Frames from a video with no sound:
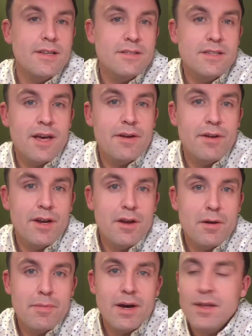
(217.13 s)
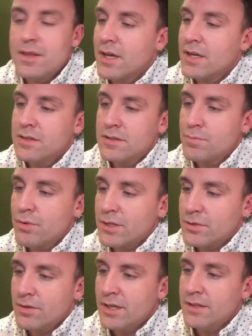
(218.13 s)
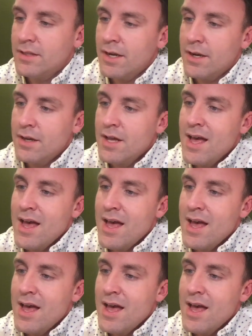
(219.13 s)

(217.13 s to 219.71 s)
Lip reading: See that radio button that I just pressed right there?